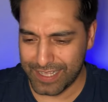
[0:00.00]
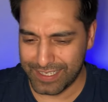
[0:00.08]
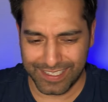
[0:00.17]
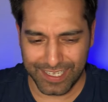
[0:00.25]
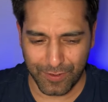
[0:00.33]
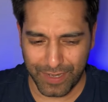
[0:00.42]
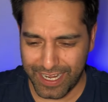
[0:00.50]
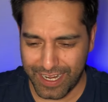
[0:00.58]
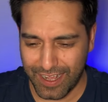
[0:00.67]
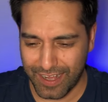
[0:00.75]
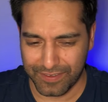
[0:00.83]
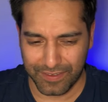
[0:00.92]
Is it already
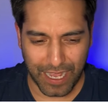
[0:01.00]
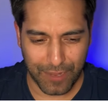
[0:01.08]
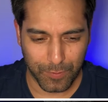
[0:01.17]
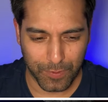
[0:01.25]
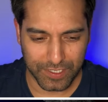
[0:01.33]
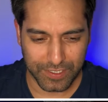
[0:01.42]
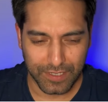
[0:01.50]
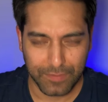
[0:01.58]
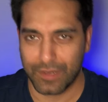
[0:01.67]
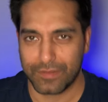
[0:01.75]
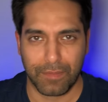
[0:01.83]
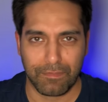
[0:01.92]
here? I don't know how it works.
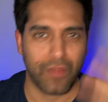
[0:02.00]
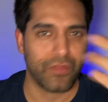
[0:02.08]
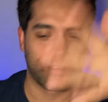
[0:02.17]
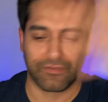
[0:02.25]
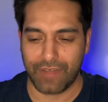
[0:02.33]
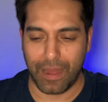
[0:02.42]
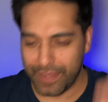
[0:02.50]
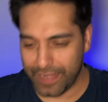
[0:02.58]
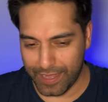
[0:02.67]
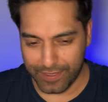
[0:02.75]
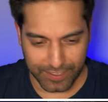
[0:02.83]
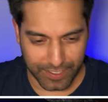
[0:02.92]
But the month of
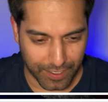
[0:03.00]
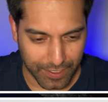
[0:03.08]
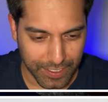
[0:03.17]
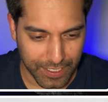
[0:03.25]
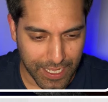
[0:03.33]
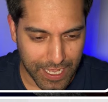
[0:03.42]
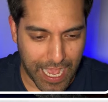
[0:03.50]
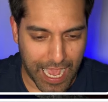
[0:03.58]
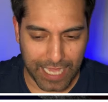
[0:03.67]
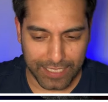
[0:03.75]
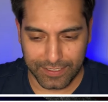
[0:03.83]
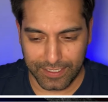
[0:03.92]
Ramadan is here,
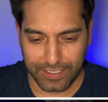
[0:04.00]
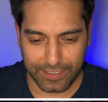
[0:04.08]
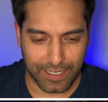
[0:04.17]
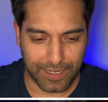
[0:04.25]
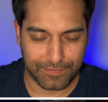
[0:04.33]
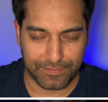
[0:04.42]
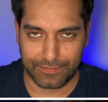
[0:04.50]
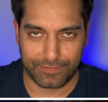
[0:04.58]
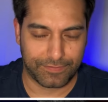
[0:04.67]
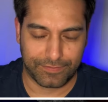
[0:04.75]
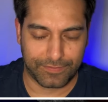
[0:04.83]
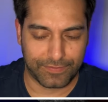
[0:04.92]
and
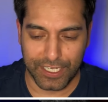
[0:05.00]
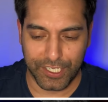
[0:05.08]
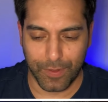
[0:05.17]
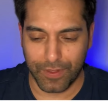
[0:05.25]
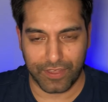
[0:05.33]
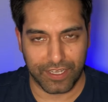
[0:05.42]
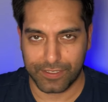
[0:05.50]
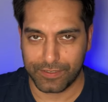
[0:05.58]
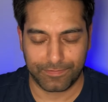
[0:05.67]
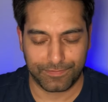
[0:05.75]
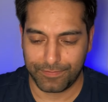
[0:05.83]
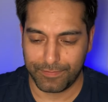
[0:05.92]
they're doing things.
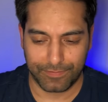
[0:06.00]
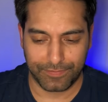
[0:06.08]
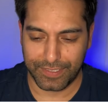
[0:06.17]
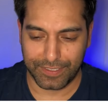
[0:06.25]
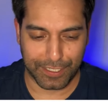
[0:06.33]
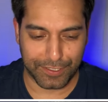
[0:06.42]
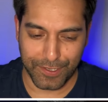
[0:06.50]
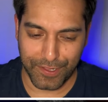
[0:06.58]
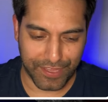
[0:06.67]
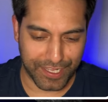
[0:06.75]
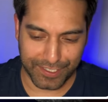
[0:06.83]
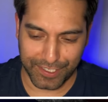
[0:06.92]
They're doing
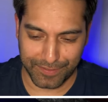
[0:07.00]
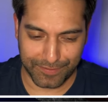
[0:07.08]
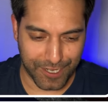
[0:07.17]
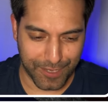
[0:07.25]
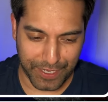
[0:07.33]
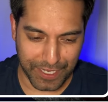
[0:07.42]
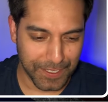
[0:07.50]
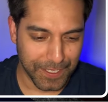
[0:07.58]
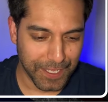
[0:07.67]
things in Germany.